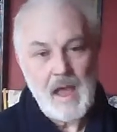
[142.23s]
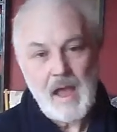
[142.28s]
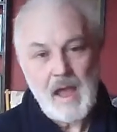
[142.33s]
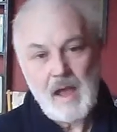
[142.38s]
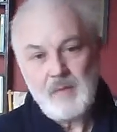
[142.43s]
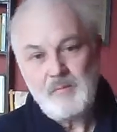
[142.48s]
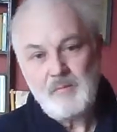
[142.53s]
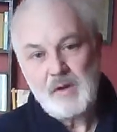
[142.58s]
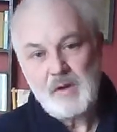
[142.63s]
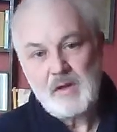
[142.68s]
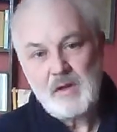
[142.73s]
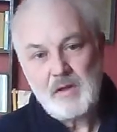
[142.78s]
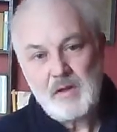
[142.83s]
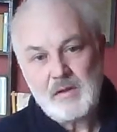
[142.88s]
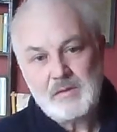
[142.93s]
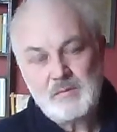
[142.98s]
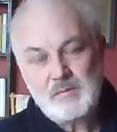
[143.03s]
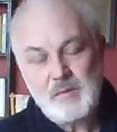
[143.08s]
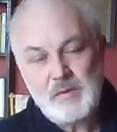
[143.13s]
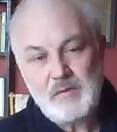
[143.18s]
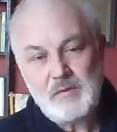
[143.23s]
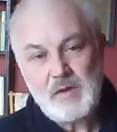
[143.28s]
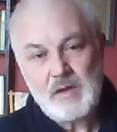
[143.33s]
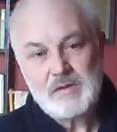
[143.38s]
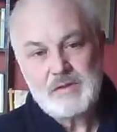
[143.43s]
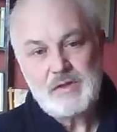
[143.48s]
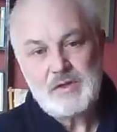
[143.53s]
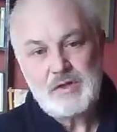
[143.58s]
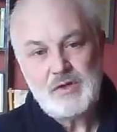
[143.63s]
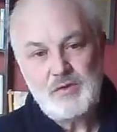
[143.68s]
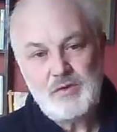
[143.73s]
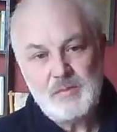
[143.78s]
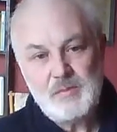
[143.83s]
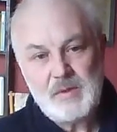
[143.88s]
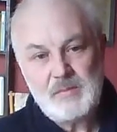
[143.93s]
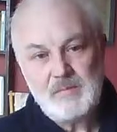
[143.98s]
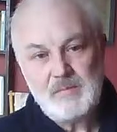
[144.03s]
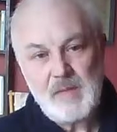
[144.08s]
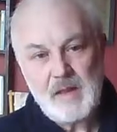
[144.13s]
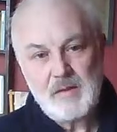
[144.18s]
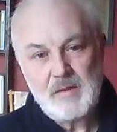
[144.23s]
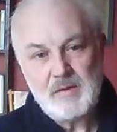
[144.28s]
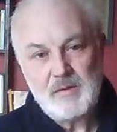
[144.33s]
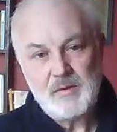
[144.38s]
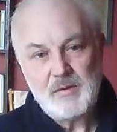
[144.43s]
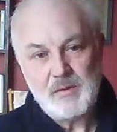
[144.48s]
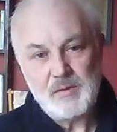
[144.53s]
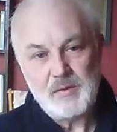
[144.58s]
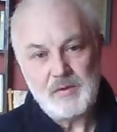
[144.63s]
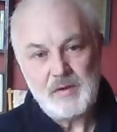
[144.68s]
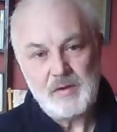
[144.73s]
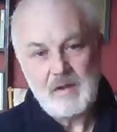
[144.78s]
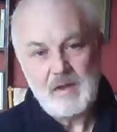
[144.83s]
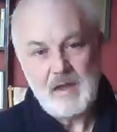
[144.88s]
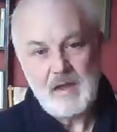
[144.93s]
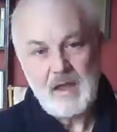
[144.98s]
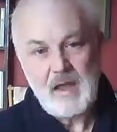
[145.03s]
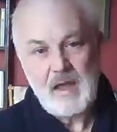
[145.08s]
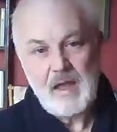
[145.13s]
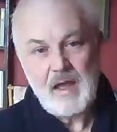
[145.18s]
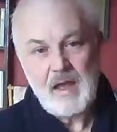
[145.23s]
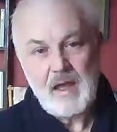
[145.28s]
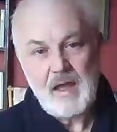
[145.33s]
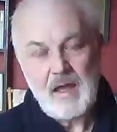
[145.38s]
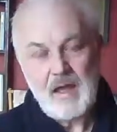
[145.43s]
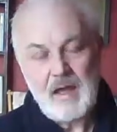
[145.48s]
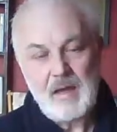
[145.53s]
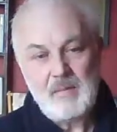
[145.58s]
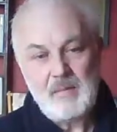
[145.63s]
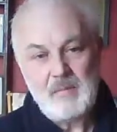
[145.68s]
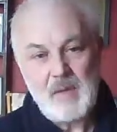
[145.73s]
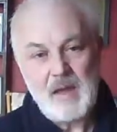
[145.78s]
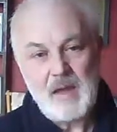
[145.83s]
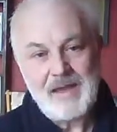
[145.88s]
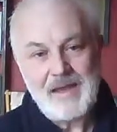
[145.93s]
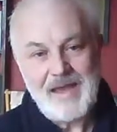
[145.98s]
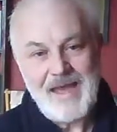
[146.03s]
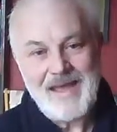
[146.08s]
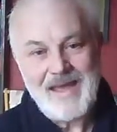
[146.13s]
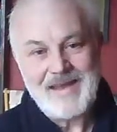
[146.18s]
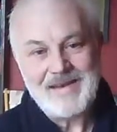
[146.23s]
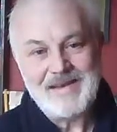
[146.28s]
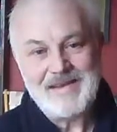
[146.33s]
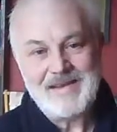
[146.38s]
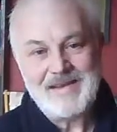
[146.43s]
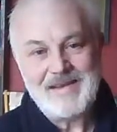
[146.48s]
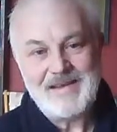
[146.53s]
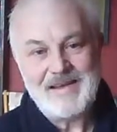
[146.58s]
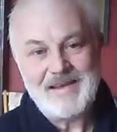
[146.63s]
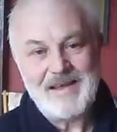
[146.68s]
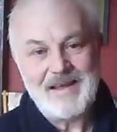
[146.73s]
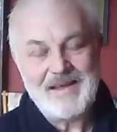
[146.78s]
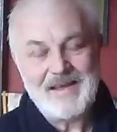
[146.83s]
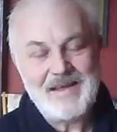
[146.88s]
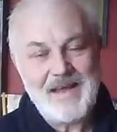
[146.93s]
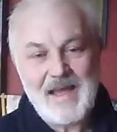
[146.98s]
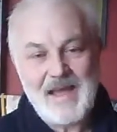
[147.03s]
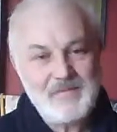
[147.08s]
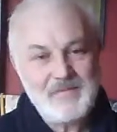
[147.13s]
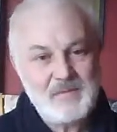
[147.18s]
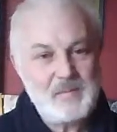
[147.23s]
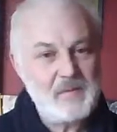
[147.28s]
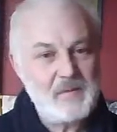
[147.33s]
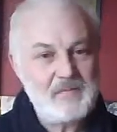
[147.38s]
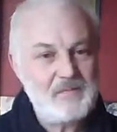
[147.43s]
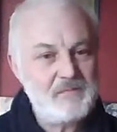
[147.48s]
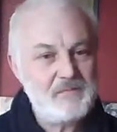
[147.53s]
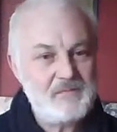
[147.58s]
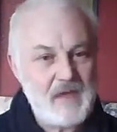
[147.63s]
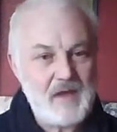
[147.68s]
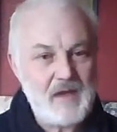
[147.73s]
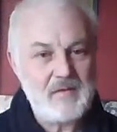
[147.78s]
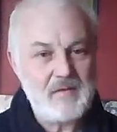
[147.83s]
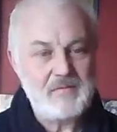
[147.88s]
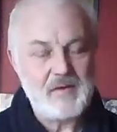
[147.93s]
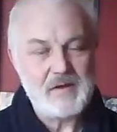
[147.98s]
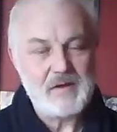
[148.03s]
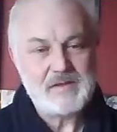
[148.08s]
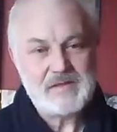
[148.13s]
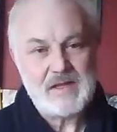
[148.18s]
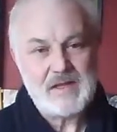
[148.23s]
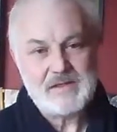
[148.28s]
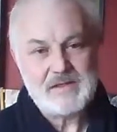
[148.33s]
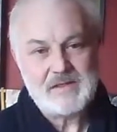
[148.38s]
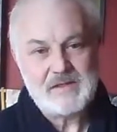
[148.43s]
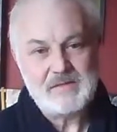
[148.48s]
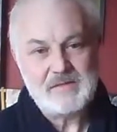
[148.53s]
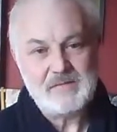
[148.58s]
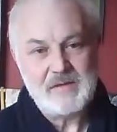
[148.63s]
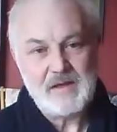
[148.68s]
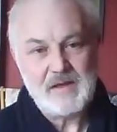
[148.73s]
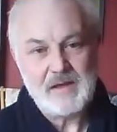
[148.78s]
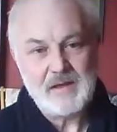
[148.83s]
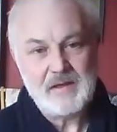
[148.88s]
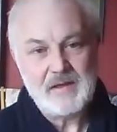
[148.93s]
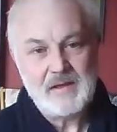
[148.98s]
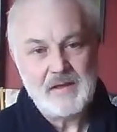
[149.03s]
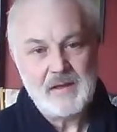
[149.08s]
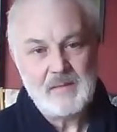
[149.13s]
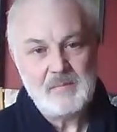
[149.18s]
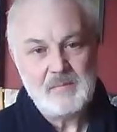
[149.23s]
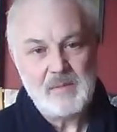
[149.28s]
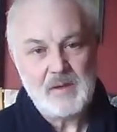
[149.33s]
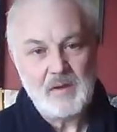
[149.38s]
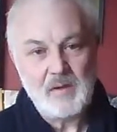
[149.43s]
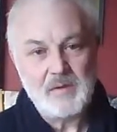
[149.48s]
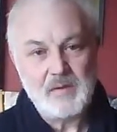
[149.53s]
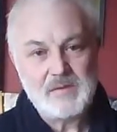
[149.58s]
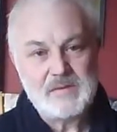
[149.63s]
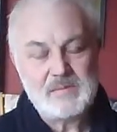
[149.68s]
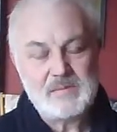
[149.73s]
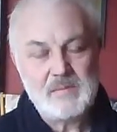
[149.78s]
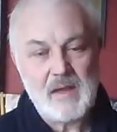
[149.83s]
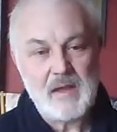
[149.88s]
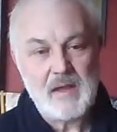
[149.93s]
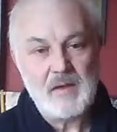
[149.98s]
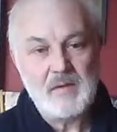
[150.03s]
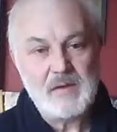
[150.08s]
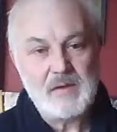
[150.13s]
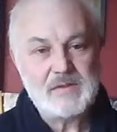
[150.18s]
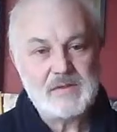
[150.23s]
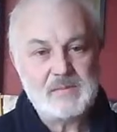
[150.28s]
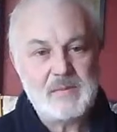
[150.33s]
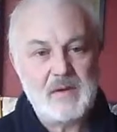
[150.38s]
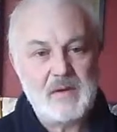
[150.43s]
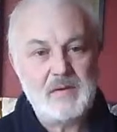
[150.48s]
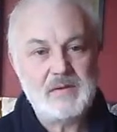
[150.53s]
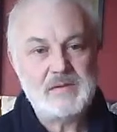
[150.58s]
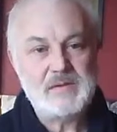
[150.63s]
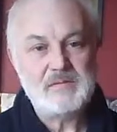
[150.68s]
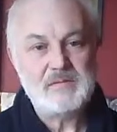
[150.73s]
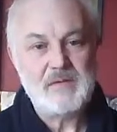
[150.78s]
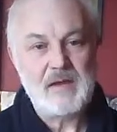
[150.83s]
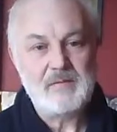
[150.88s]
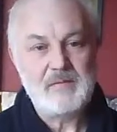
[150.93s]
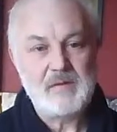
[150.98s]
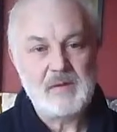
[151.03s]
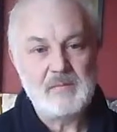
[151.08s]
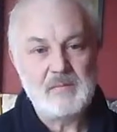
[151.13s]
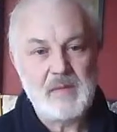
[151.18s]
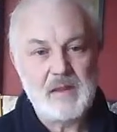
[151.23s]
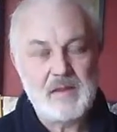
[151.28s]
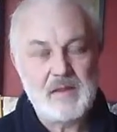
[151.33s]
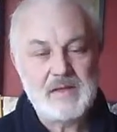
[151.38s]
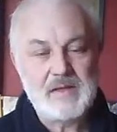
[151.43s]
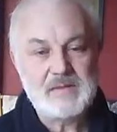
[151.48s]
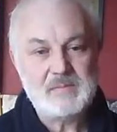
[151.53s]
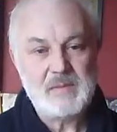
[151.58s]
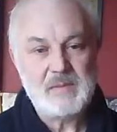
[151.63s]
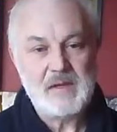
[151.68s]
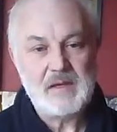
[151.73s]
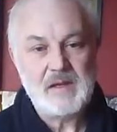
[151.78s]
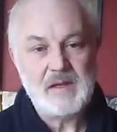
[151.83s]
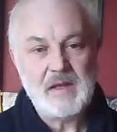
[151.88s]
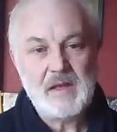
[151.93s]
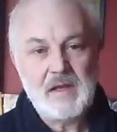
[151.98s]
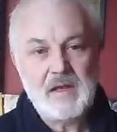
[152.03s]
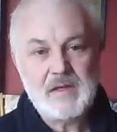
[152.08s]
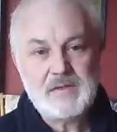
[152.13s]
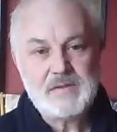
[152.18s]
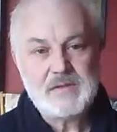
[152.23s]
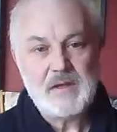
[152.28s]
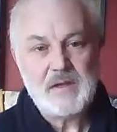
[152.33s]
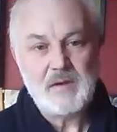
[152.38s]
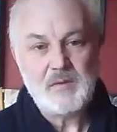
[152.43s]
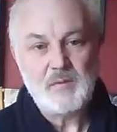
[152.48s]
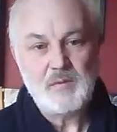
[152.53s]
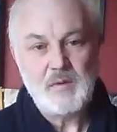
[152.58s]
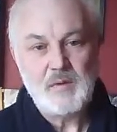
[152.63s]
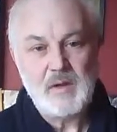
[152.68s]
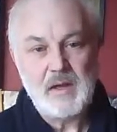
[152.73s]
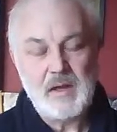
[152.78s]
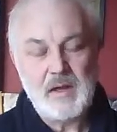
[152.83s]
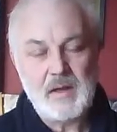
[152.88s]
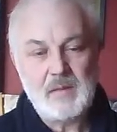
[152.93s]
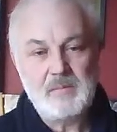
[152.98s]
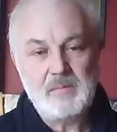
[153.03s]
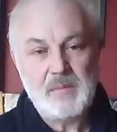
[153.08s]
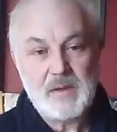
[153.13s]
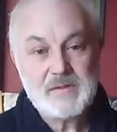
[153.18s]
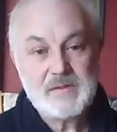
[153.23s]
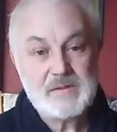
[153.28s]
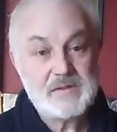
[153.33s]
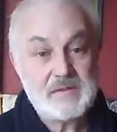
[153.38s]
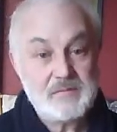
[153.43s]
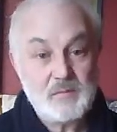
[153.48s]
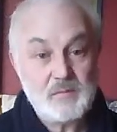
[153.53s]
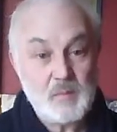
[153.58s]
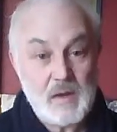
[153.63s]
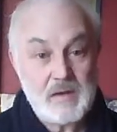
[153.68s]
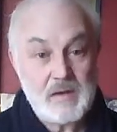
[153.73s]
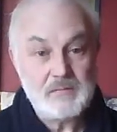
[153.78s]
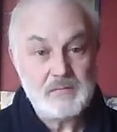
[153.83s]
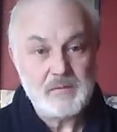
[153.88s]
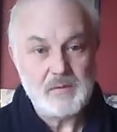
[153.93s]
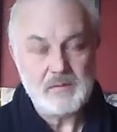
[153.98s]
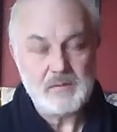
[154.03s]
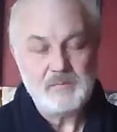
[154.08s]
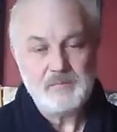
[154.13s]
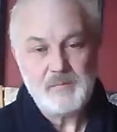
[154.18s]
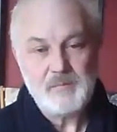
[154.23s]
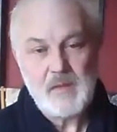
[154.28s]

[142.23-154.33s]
And with regard to human motherhood, again, I have to be very, very tentative here, because my own experience of having a mother has been so positive and wonderful.